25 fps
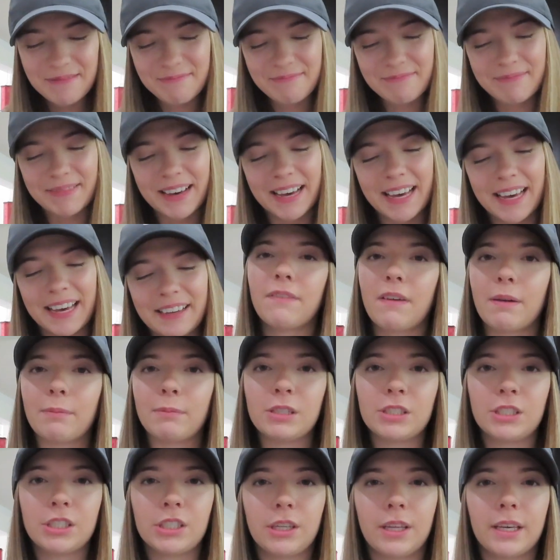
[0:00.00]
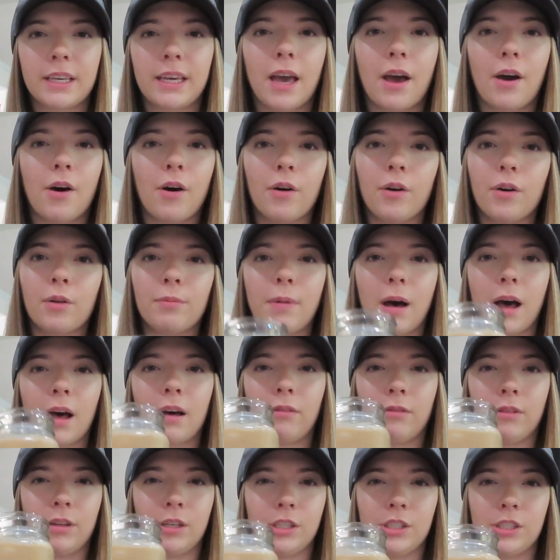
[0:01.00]
But if I'm just chilling at home,
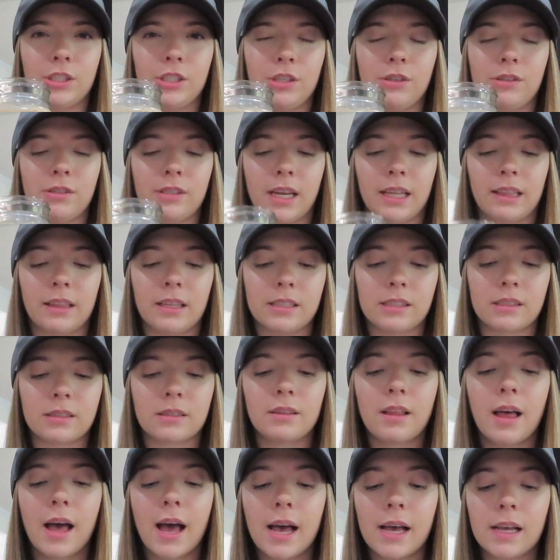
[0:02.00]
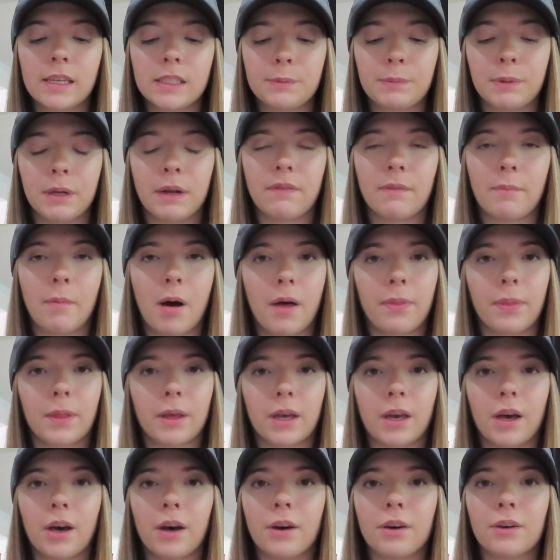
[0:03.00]
I would just use like this glass. But if I'm on the
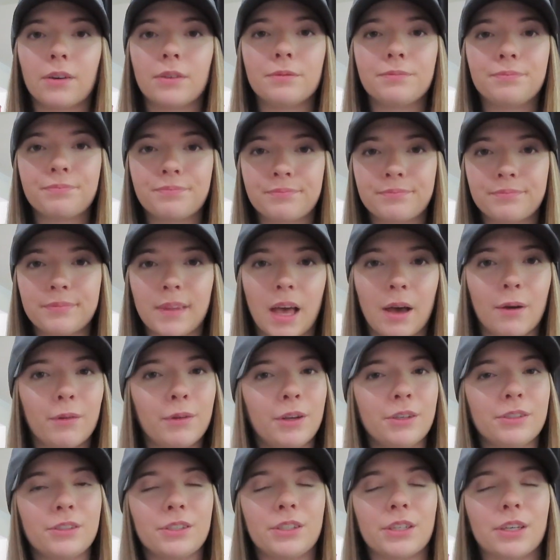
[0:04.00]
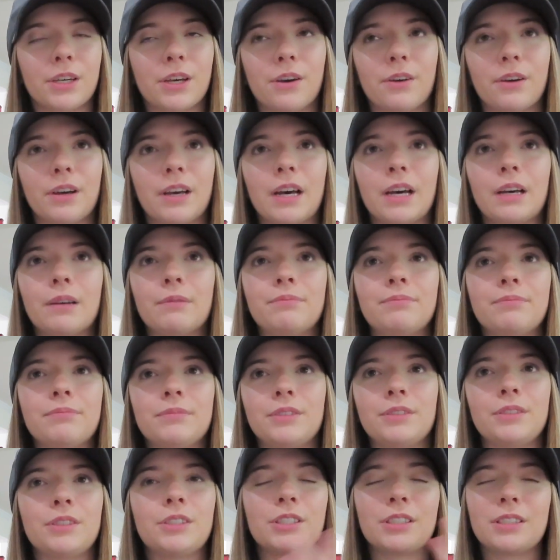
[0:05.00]
go, I would use a to-go cup.
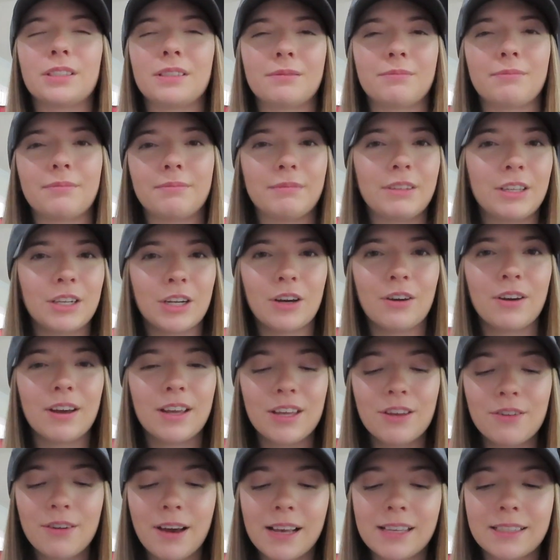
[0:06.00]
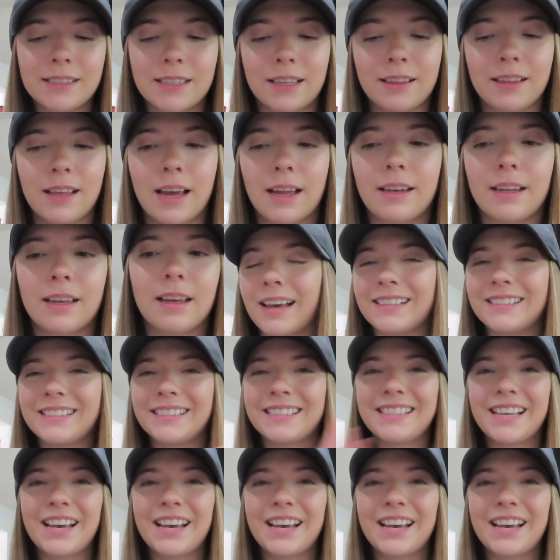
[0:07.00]
Just, you know, you guys get the idea.